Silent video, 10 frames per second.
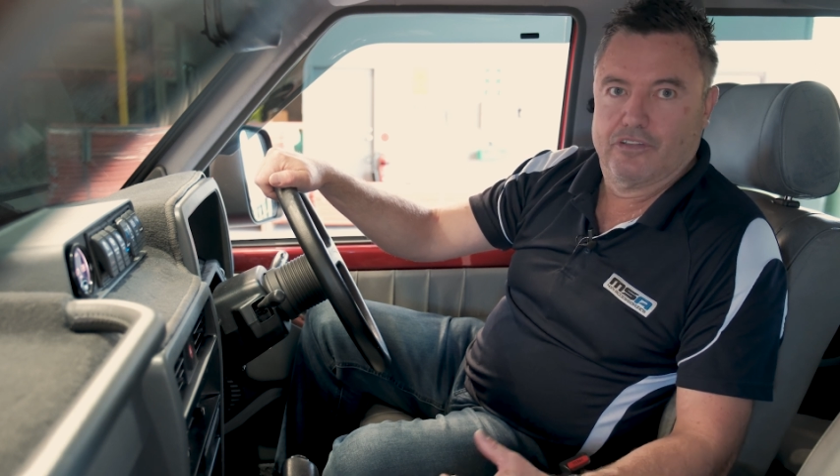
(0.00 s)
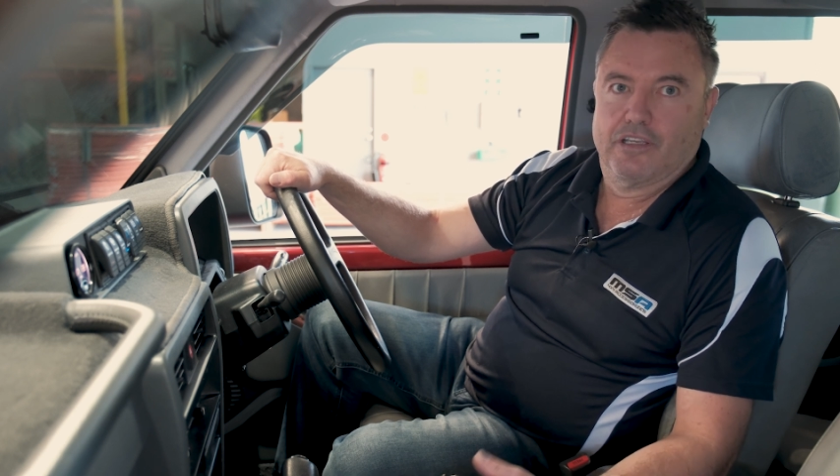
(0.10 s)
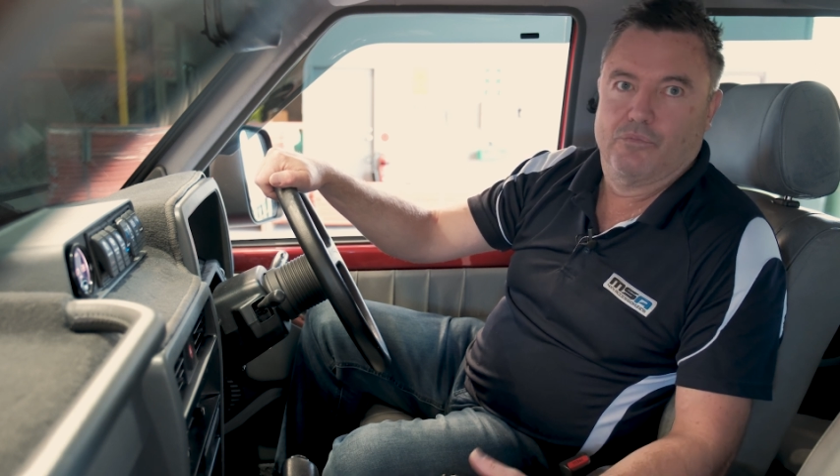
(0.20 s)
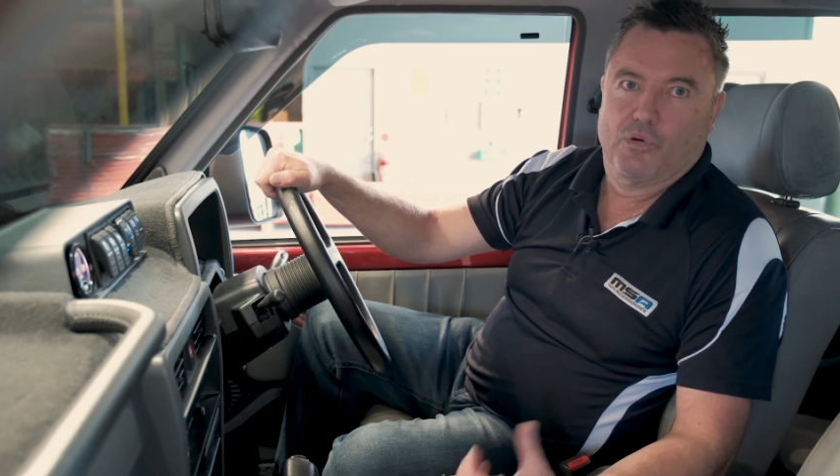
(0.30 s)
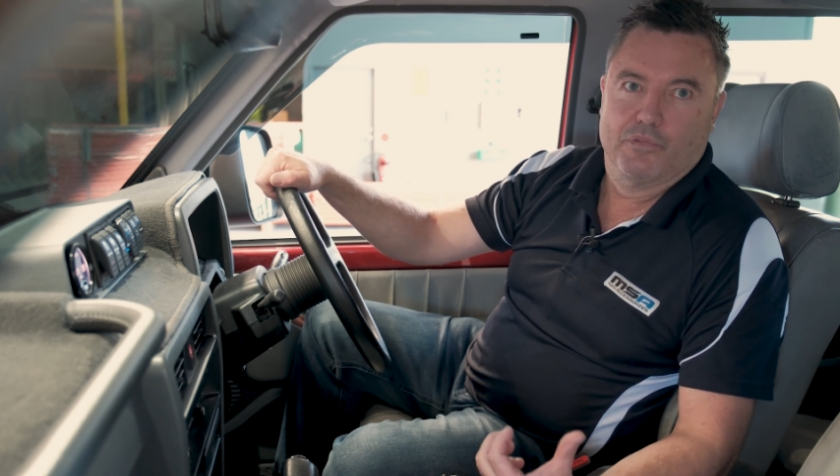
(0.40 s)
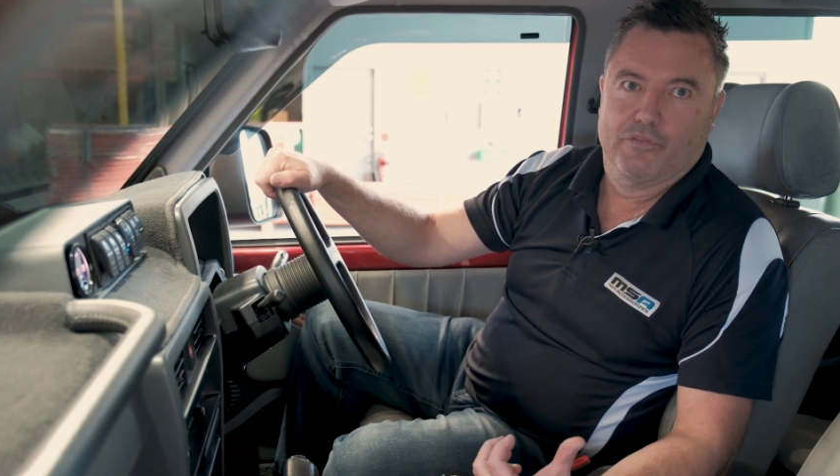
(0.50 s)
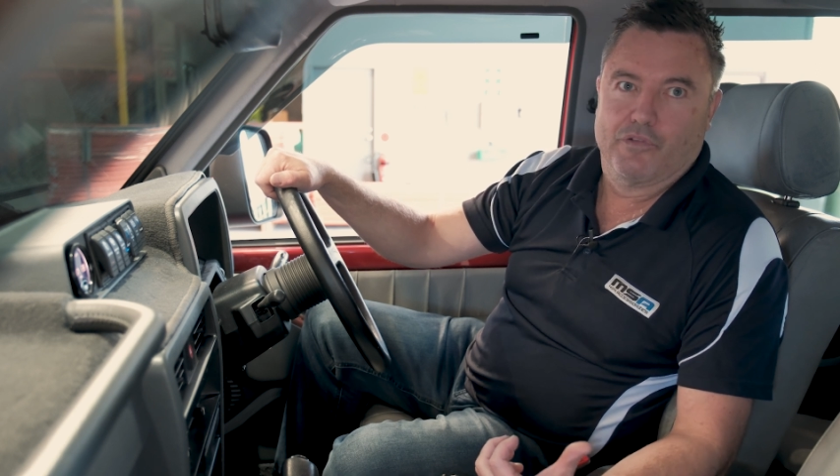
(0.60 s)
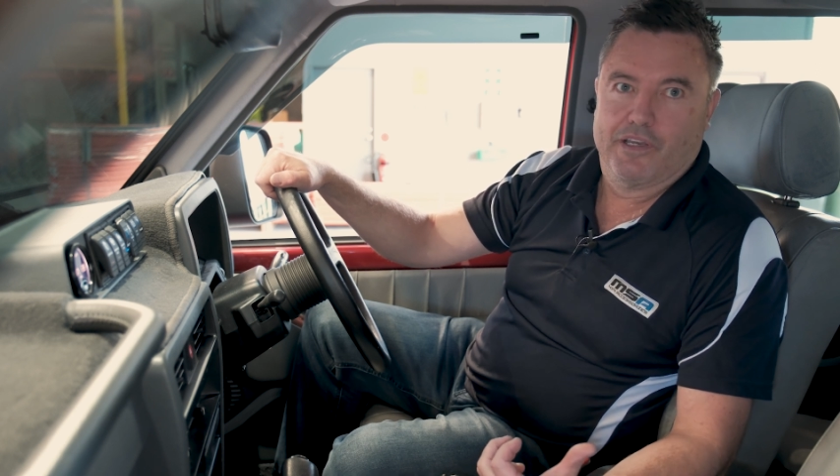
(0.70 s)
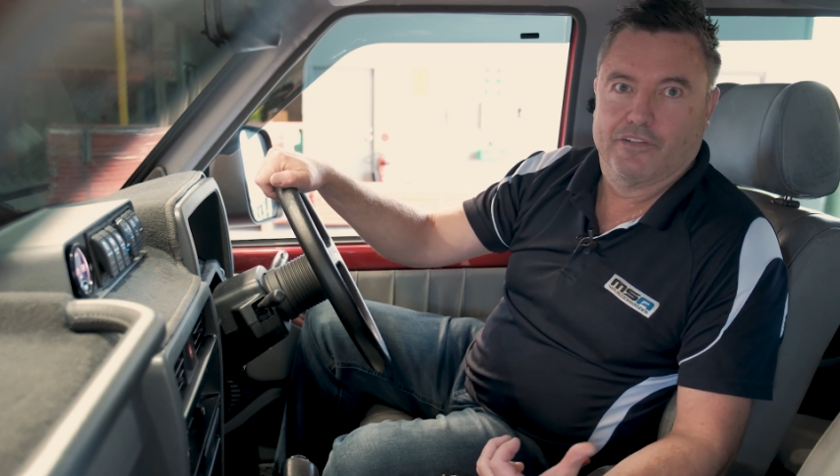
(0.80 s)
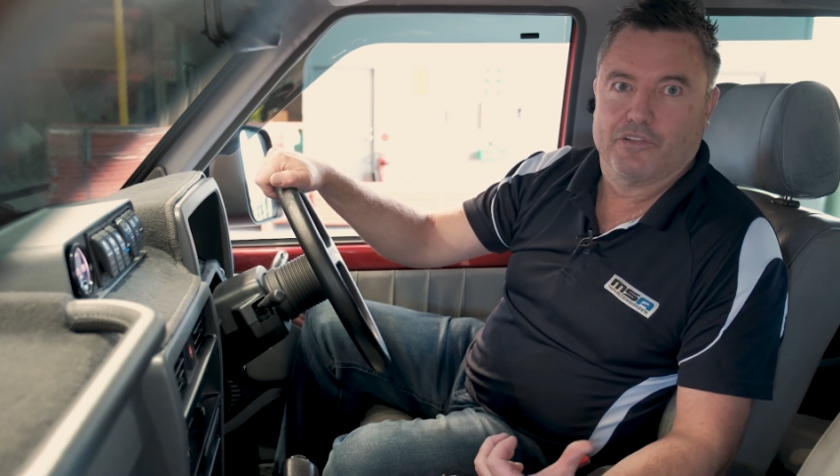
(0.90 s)
and then we'll move
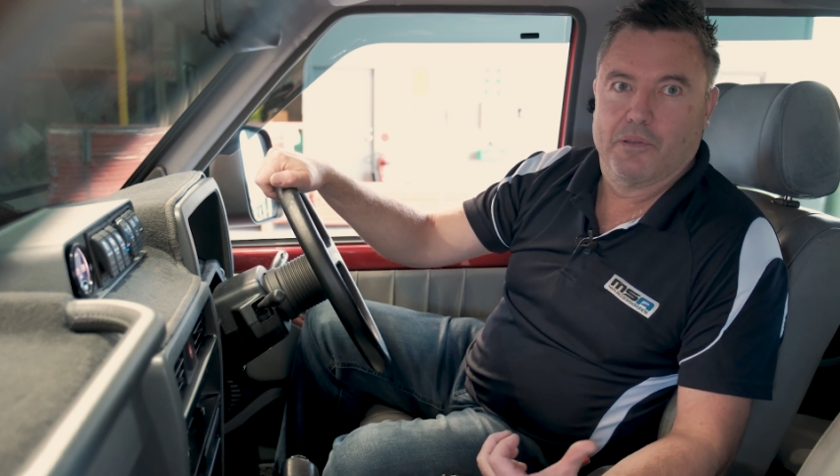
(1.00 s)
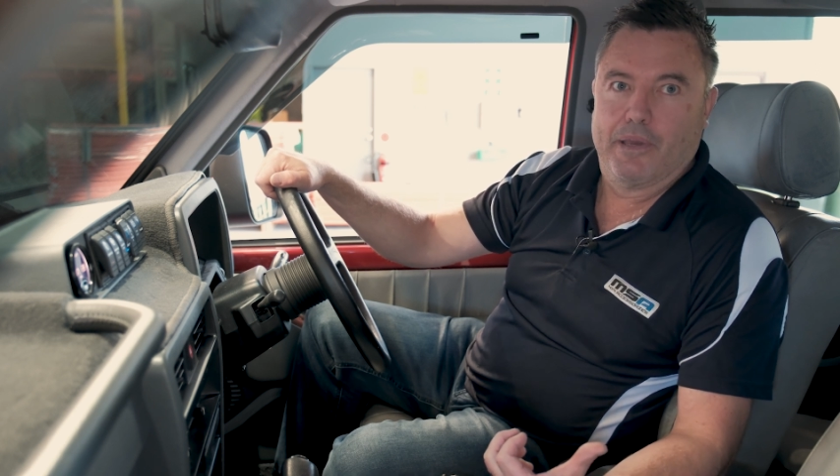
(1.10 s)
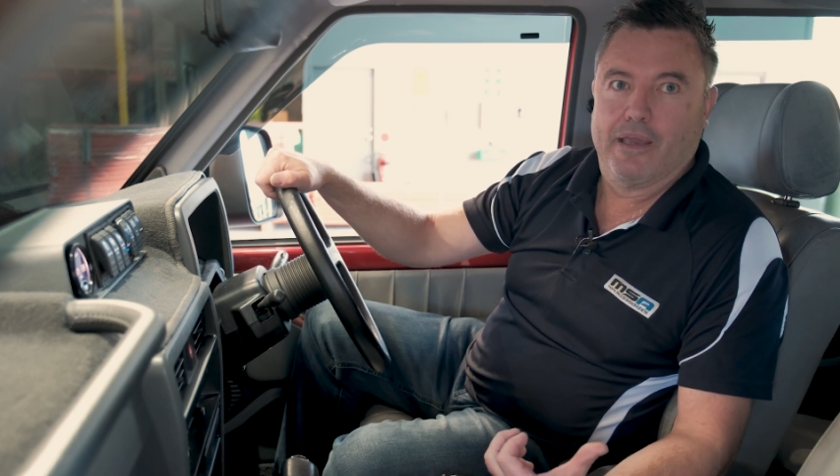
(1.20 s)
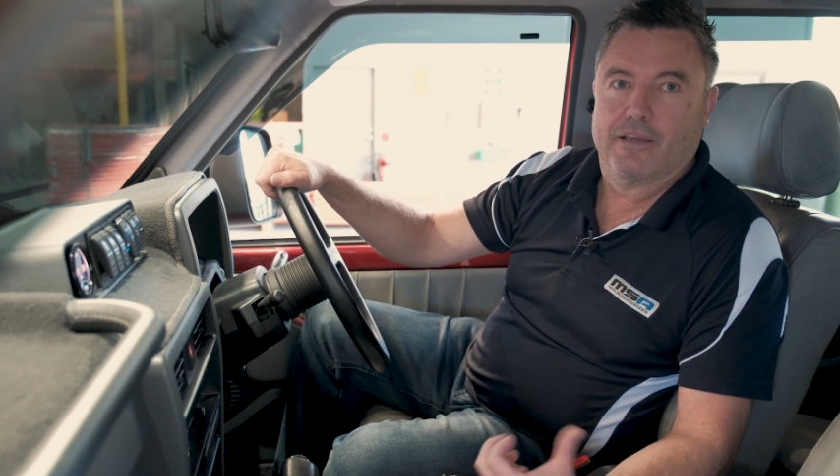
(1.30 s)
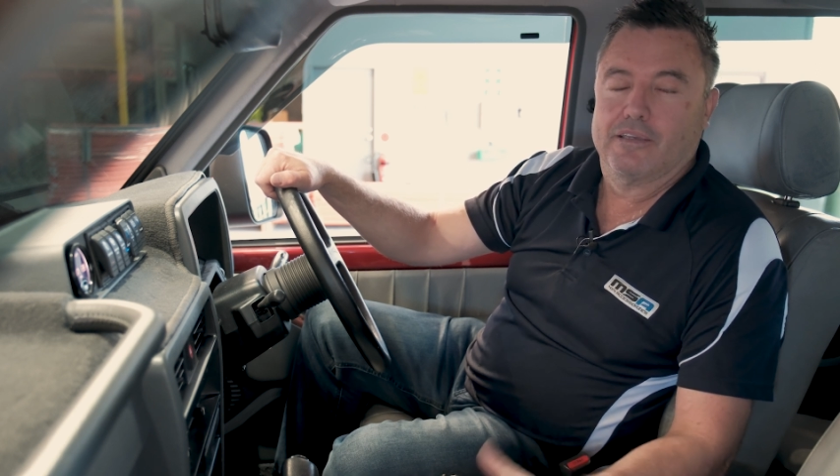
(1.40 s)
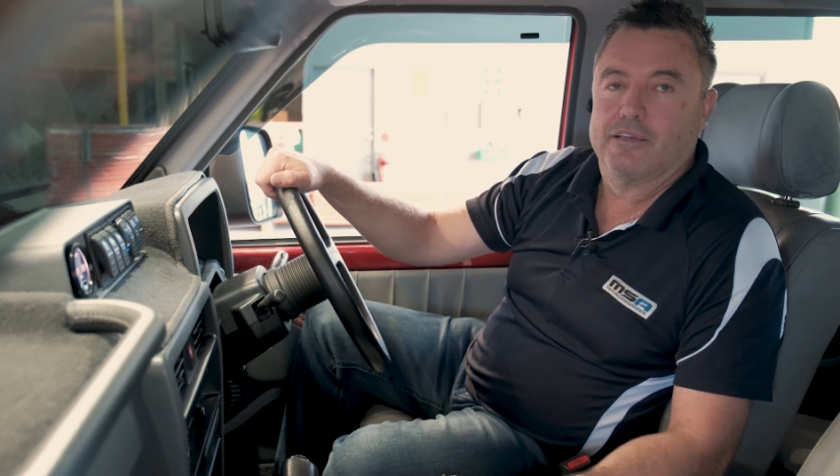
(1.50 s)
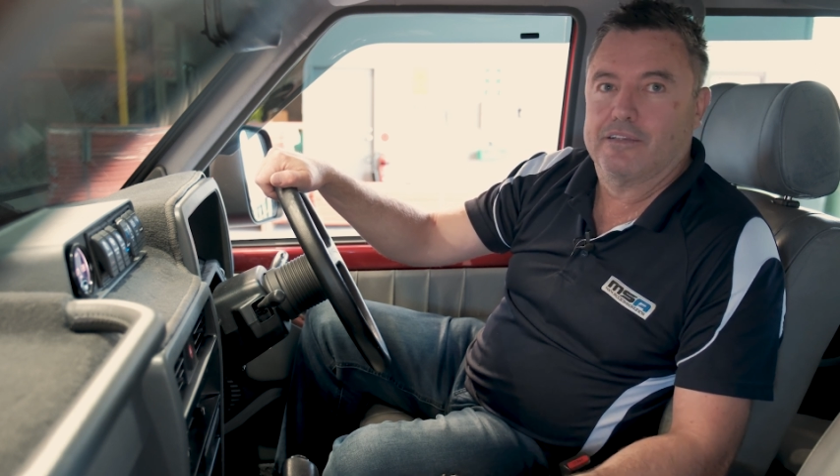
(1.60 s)
around to the back